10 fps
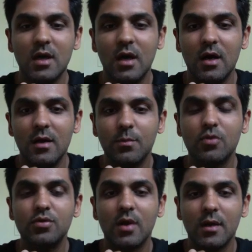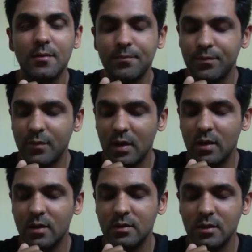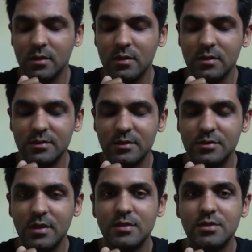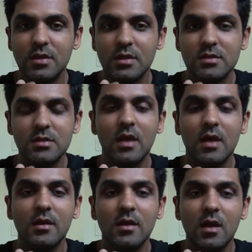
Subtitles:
Putra, the Jesht son